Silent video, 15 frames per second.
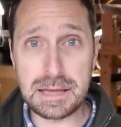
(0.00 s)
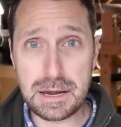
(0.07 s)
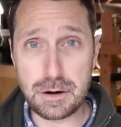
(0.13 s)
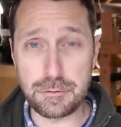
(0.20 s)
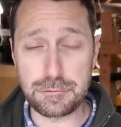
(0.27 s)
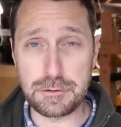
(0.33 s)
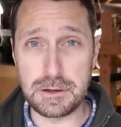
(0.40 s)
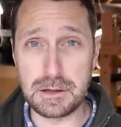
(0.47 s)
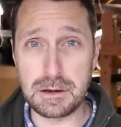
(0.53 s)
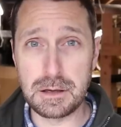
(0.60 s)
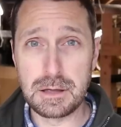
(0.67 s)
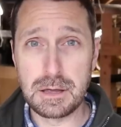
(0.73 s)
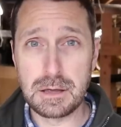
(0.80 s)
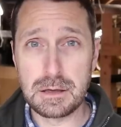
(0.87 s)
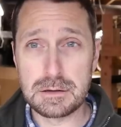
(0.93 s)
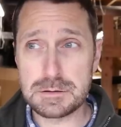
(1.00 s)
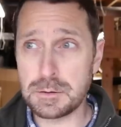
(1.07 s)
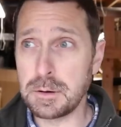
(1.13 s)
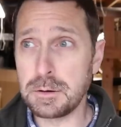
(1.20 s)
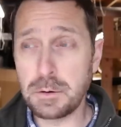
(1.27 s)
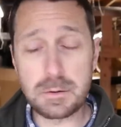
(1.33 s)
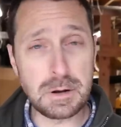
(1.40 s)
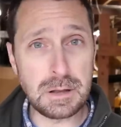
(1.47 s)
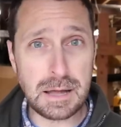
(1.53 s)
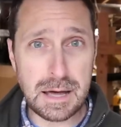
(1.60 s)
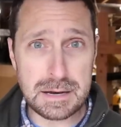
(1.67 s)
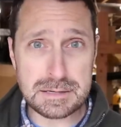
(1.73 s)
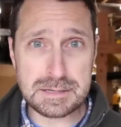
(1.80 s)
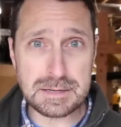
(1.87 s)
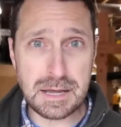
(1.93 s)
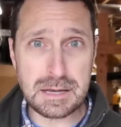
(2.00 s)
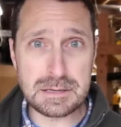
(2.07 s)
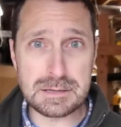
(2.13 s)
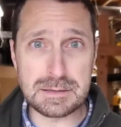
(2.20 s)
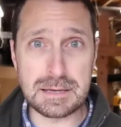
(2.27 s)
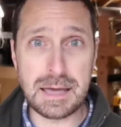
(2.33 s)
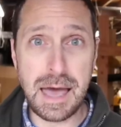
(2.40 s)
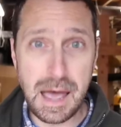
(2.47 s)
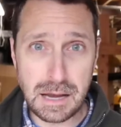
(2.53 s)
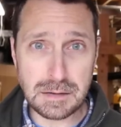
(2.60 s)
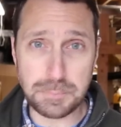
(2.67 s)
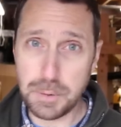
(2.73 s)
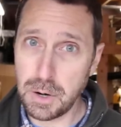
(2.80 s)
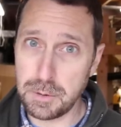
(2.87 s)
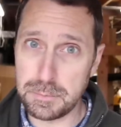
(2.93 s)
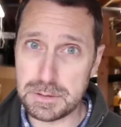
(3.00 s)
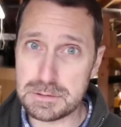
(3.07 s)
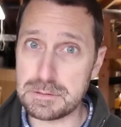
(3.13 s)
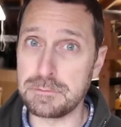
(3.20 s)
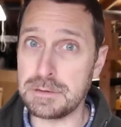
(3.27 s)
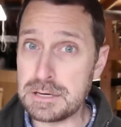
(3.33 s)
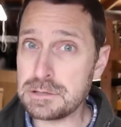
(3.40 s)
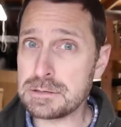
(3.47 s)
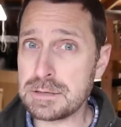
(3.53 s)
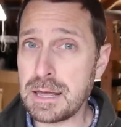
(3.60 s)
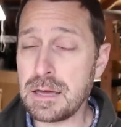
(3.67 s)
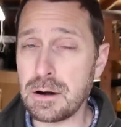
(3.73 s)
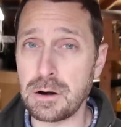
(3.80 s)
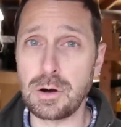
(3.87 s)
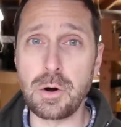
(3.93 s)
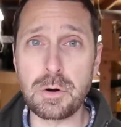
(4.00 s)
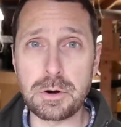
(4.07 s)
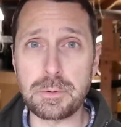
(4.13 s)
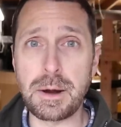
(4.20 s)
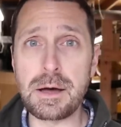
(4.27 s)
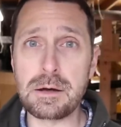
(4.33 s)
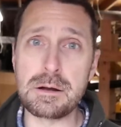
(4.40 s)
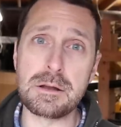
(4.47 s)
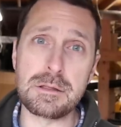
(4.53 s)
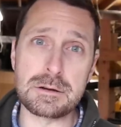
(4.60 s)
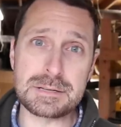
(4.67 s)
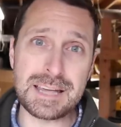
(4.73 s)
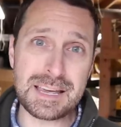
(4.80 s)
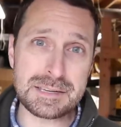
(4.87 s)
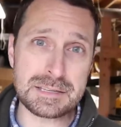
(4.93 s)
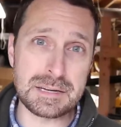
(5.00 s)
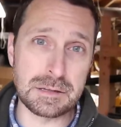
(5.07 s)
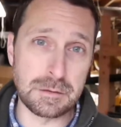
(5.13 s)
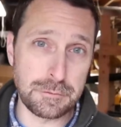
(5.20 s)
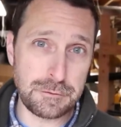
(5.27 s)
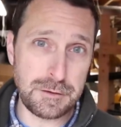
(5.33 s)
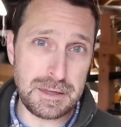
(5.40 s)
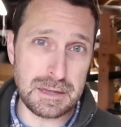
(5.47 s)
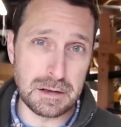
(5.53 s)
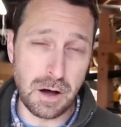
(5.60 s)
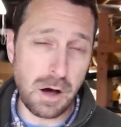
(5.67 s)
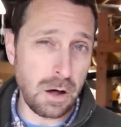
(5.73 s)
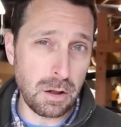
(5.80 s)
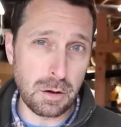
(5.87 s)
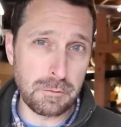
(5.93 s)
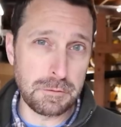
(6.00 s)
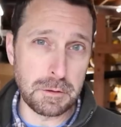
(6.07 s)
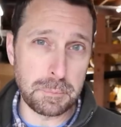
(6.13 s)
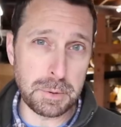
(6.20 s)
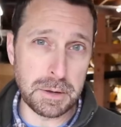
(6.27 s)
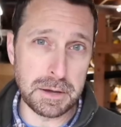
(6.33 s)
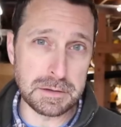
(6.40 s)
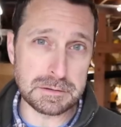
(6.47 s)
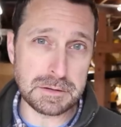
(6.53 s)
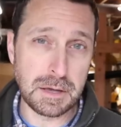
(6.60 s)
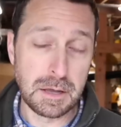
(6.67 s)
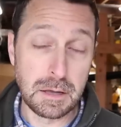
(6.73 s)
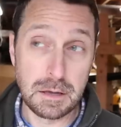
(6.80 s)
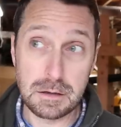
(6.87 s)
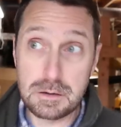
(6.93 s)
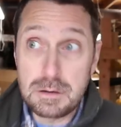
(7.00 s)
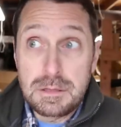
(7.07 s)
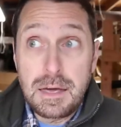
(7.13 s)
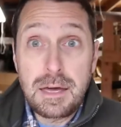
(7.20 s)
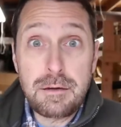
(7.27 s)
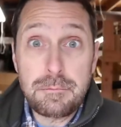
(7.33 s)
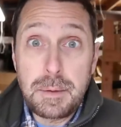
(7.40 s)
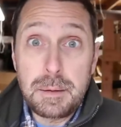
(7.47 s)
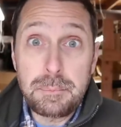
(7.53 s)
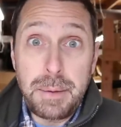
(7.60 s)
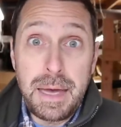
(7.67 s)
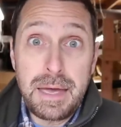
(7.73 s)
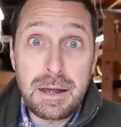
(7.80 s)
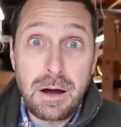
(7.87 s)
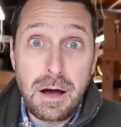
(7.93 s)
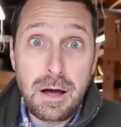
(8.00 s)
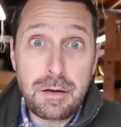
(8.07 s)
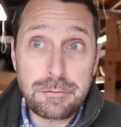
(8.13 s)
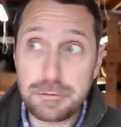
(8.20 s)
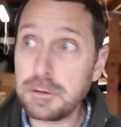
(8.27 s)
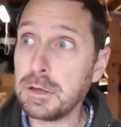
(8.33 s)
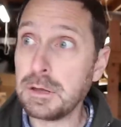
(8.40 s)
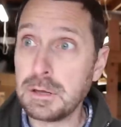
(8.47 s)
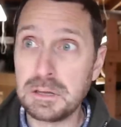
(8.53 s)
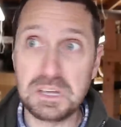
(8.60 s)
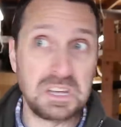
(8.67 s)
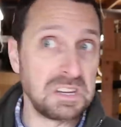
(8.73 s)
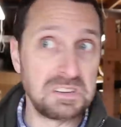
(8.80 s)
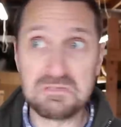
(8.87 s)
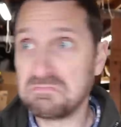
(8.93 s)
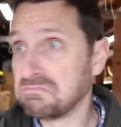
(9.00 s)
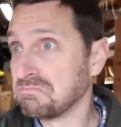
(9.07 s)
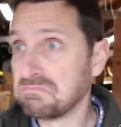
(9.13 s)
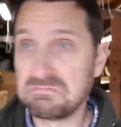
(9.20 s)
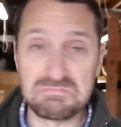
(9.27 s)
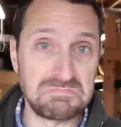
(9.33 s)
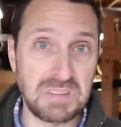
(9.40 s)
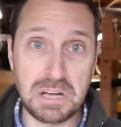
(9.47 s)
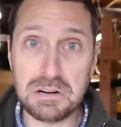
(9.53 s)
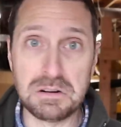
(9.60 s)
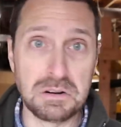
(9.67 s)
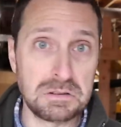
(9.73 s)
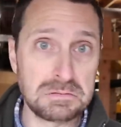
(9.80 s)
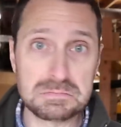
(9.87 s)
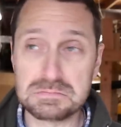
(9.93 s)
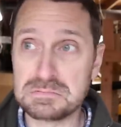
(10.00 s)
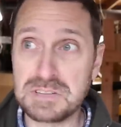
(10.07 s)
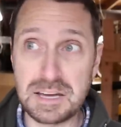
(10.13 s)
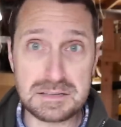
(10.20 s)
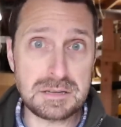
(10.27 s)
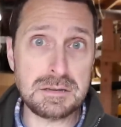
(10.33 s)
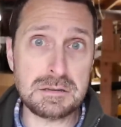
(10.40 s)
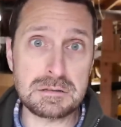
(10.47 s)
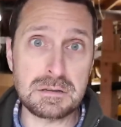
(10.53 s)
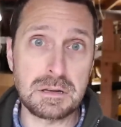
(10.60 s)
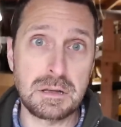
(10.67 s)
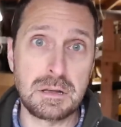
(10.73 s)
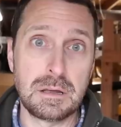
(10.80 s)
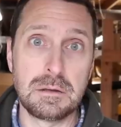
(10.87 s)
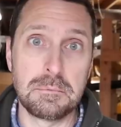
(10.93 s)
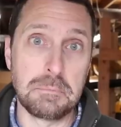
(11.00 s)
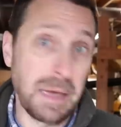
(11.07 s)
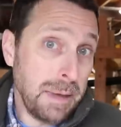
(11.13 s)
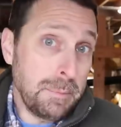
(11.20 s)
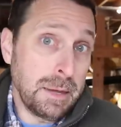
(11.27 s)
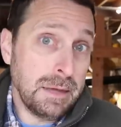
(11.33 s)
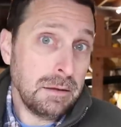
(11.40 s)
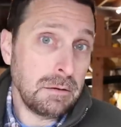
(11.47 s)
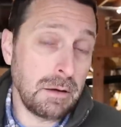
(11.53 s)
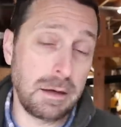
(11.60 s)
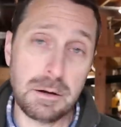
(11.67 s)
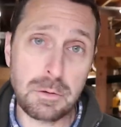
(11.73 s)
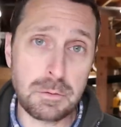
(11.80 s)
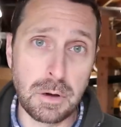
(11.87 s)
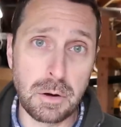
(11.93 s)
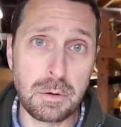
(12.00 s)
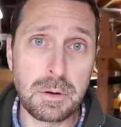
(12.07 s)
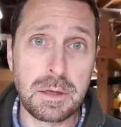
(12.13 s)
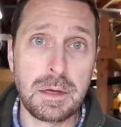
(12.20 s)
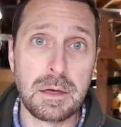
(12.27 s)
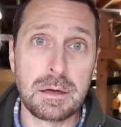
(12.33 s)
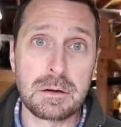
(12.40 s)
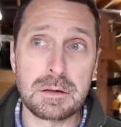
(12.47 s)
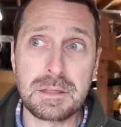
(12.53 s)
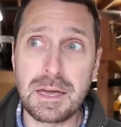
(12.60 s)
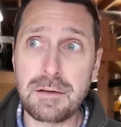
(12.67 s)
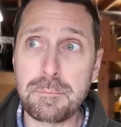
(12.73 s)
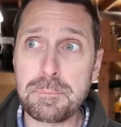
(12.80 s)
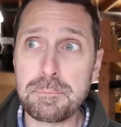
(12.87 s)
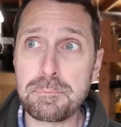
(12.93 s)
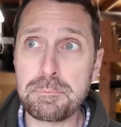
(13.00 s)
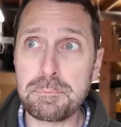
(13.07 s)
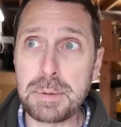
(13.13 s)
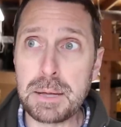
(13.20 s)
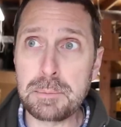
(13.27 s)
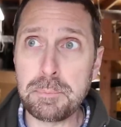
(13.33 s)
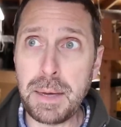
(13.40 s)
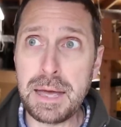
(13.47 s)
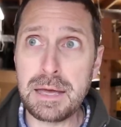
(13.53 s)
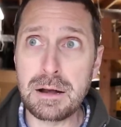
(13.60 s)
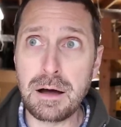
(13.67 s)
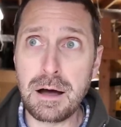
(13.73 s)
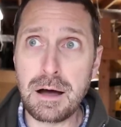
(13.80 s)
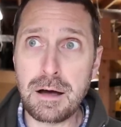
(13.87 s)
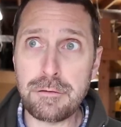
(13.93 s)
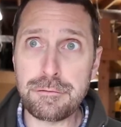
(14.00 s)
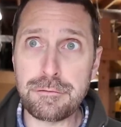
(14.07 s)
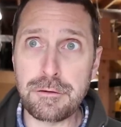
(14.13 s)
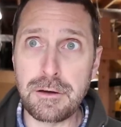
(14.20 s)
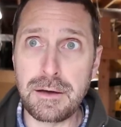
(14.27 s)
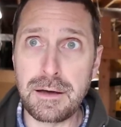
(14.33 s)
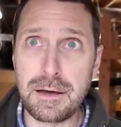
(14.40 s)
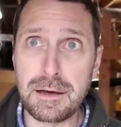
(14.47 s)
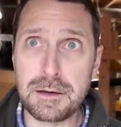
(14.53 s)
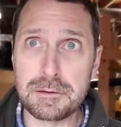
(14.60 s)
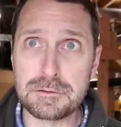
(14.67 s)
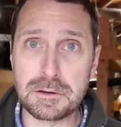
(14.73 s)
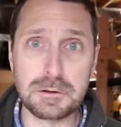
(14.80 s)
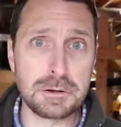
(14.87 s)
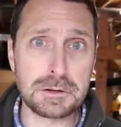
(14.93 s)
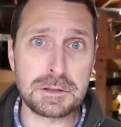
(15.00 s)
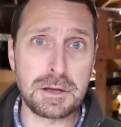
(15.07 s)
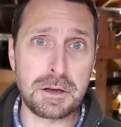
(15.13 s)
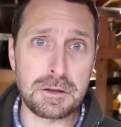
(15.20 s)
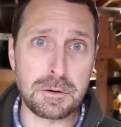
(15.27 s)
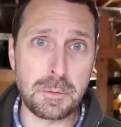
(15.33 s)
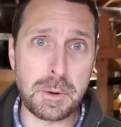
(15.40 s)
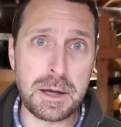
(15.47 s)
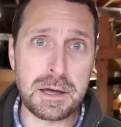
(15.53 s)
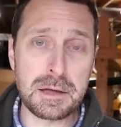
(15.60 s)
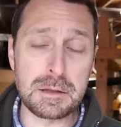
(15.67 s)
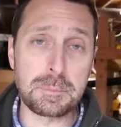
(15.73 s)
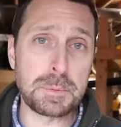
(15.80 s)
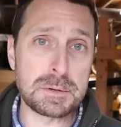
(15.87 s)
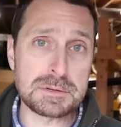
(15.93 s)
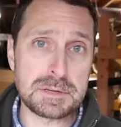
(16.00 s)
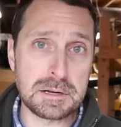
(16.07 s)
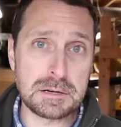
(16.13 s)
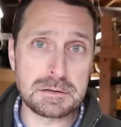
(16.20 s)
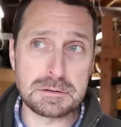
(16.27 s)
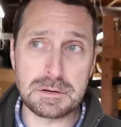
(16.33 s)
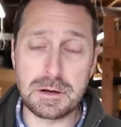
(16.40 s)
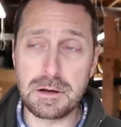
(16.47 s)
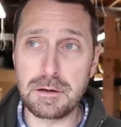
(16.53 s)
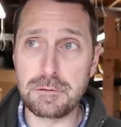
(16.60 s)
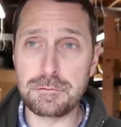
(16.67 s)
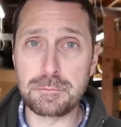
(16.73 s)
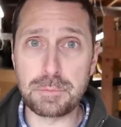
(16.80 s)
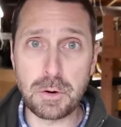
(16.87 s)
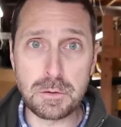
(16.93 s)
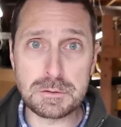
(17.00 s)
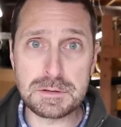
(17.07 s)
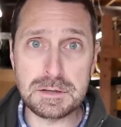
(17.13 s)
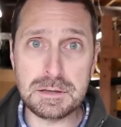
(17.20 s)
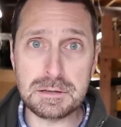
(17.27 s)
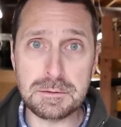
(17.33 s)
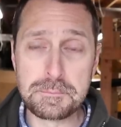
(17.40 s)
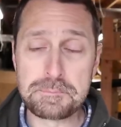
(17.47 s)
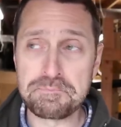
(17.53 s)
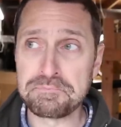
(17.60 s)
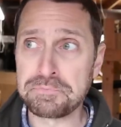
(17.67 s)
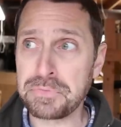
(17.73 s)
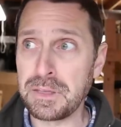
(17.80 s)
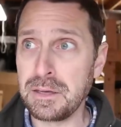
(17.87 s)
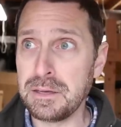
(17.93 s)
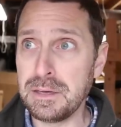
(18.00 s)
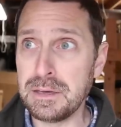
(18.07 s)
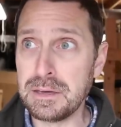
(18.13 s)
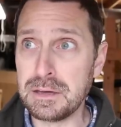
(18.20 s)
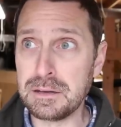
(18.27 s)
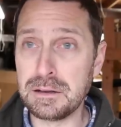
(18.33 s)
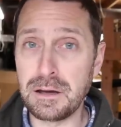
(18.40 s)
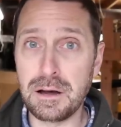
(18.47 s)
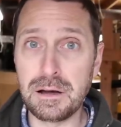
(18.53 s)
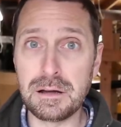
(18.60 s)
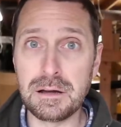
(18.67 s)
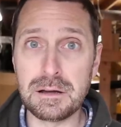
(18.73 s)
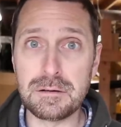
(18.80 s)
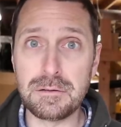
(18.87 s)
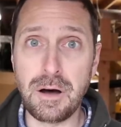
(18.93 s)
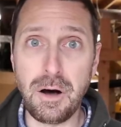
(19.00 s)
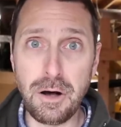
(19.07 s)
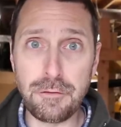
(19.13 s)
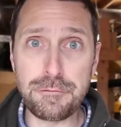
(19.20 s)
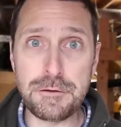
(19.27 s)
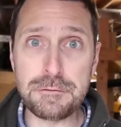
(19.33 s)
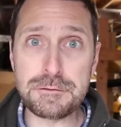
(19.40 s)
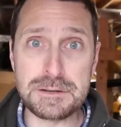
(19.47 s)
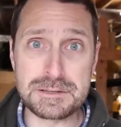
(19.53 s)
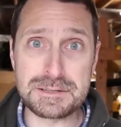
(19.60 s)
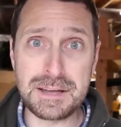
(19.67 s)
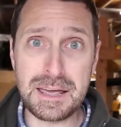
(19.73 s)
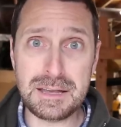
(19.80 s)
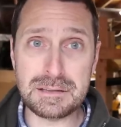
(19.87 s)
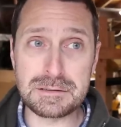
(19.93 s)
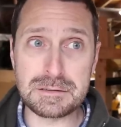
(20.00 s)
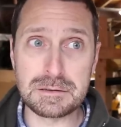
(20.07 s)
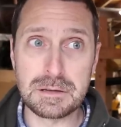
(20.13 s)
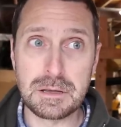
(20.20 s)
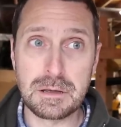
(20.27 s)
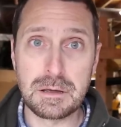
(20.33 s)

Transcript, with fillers: layer feed. So I know in a lot of states, the ag departments of each state are going around and they're testing the feed all over the place. Could they have been paid off in, I don't know, Texas? Maybe, I don't know. Could they have been paid off uh, to look the other way on the percentage of protein in all 50 states?